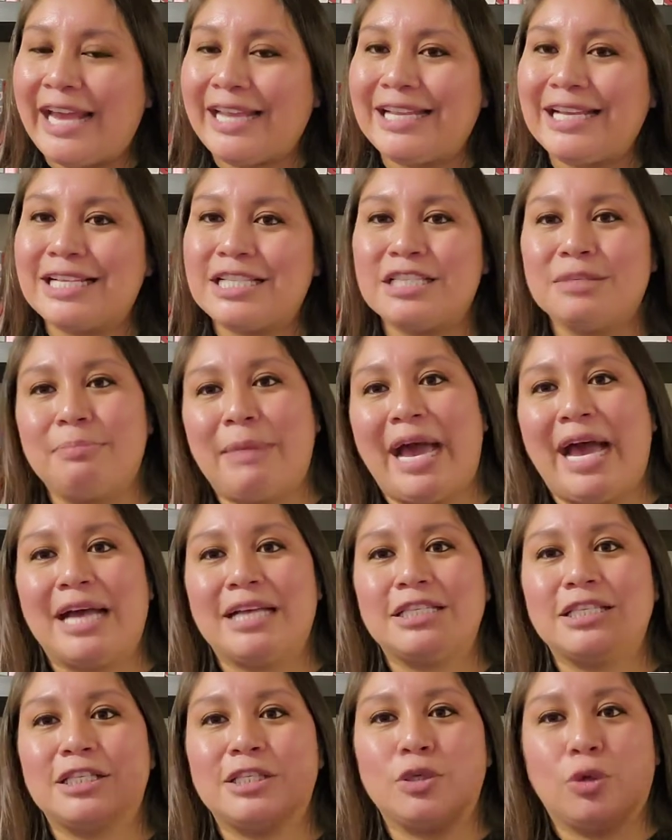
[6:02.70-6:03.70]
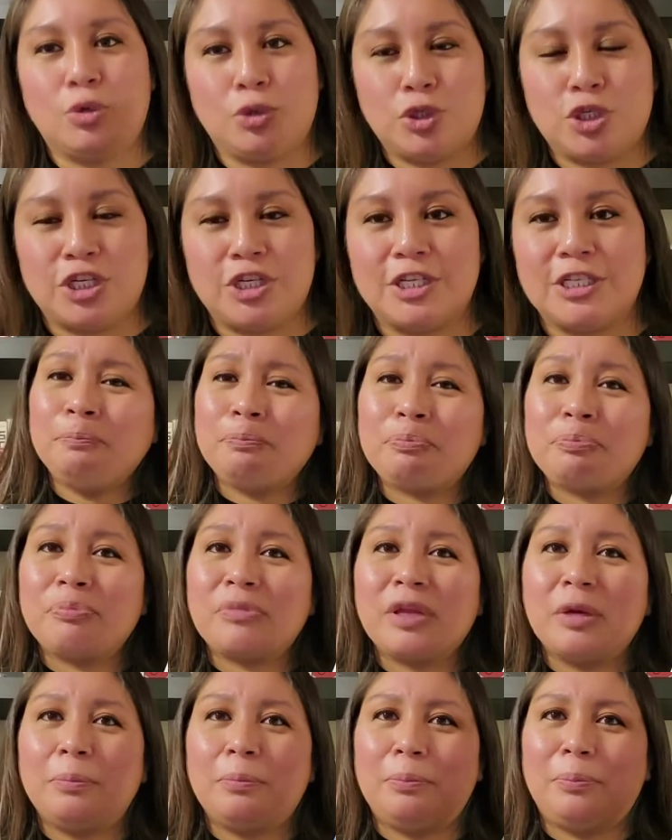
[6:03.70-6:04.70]
and its mass soldiers.
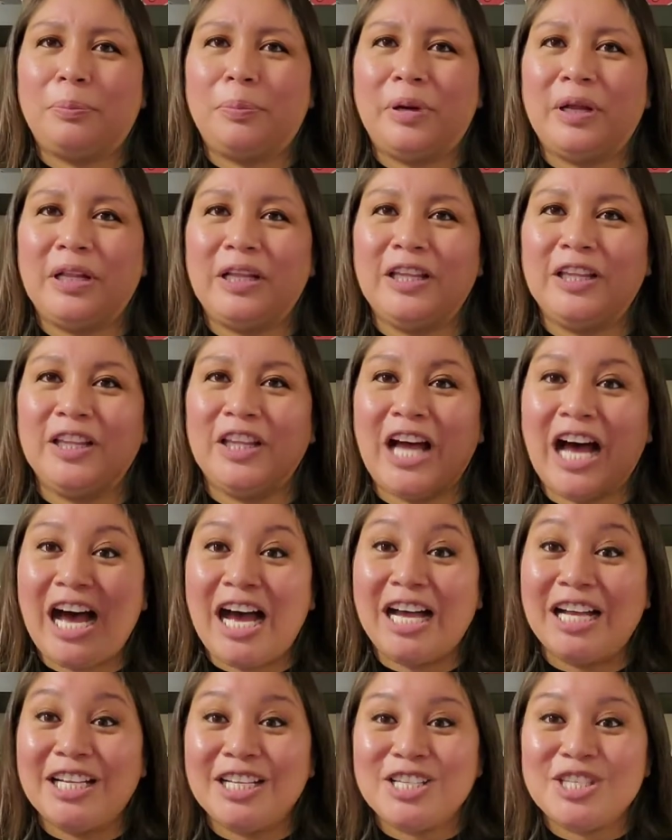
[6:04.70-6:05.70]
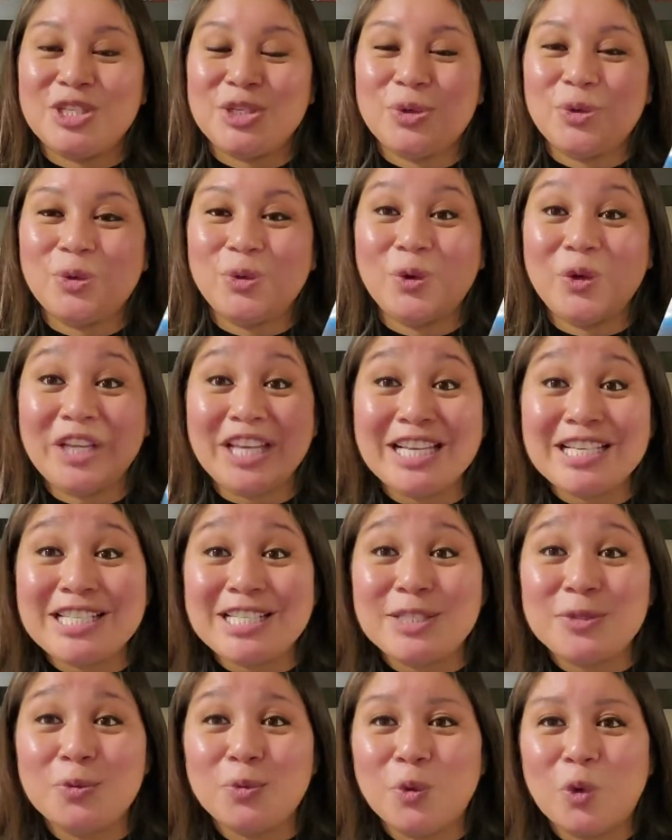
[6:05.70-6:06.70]
Plot
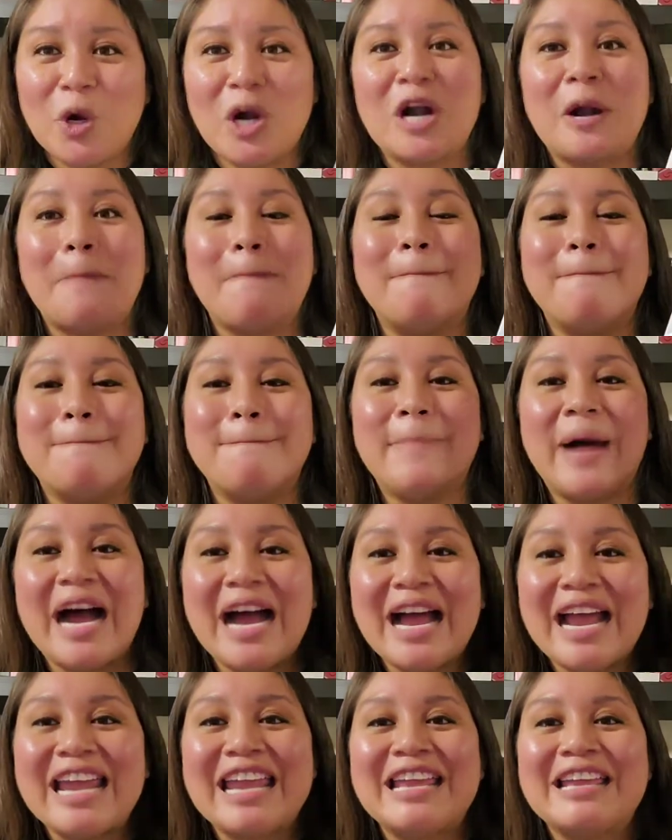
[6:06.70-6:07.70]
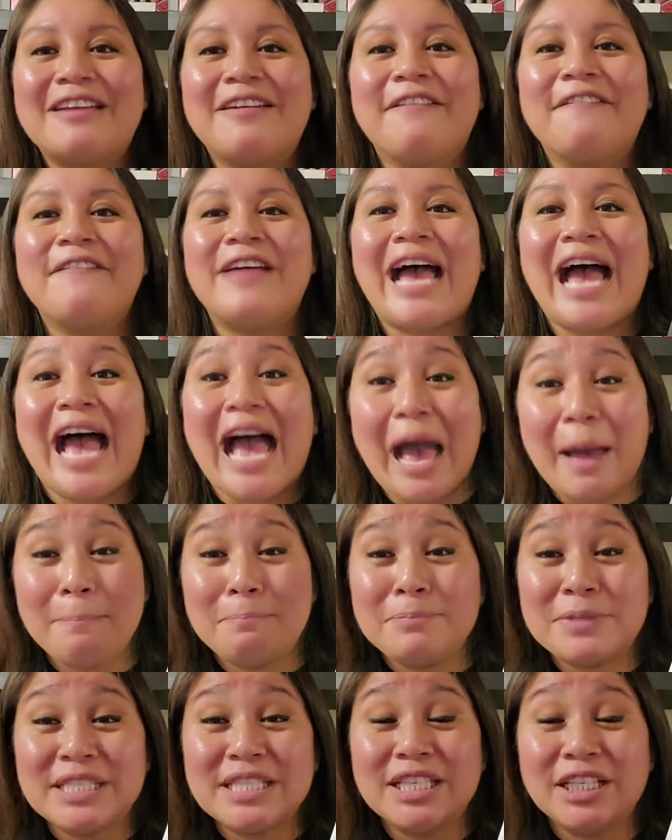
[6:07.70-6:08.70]
twists were my
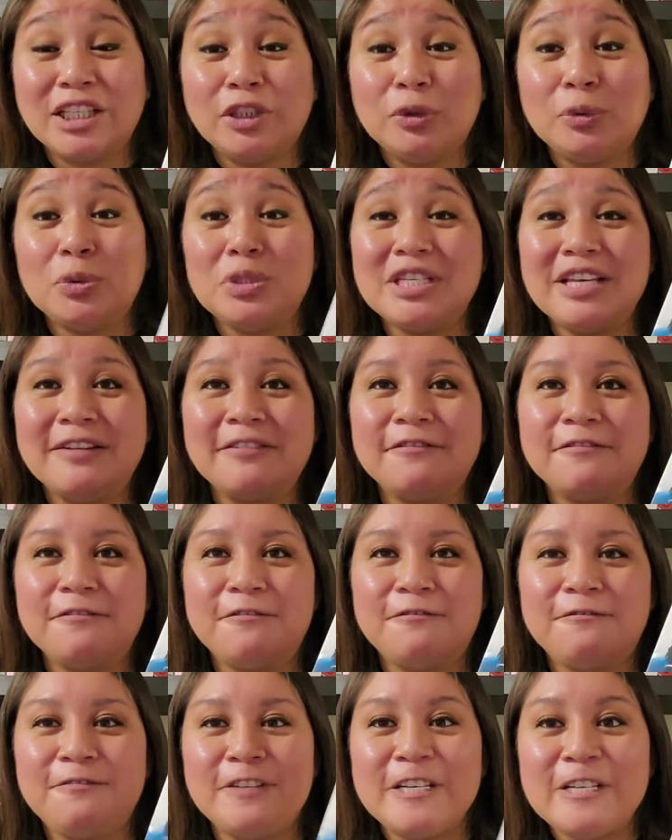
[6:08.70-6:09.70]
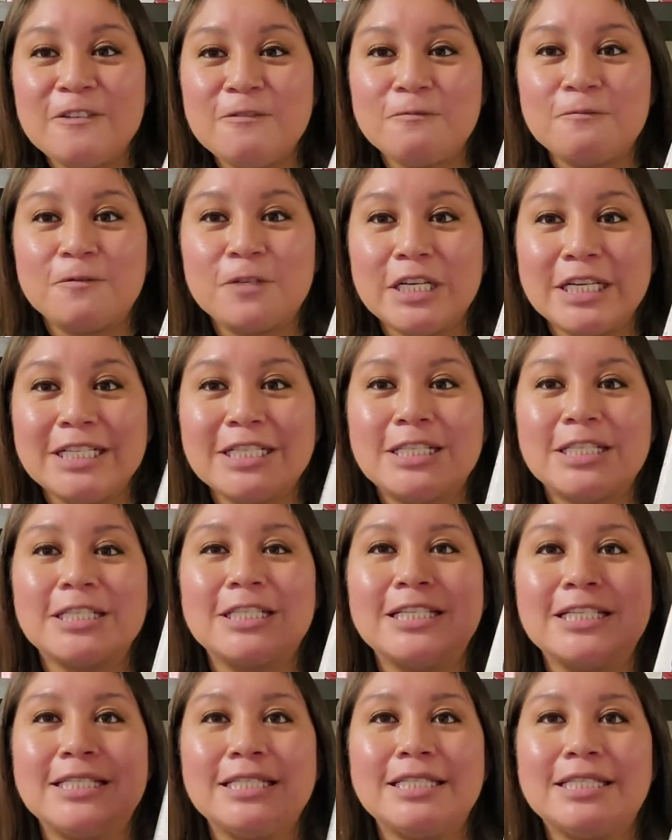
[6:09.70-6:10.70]
absolute favorite
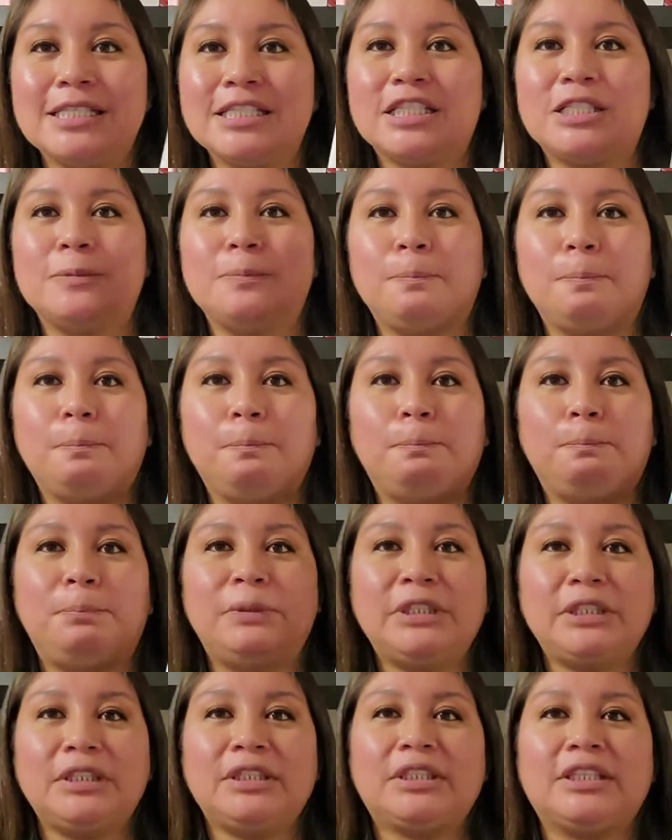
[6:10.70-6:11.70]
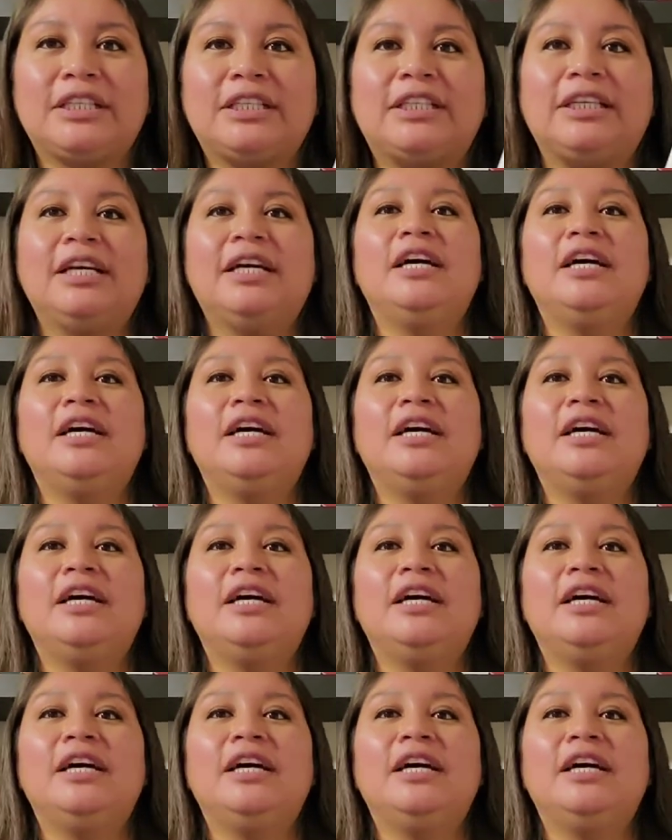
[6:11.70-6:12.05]
in this book.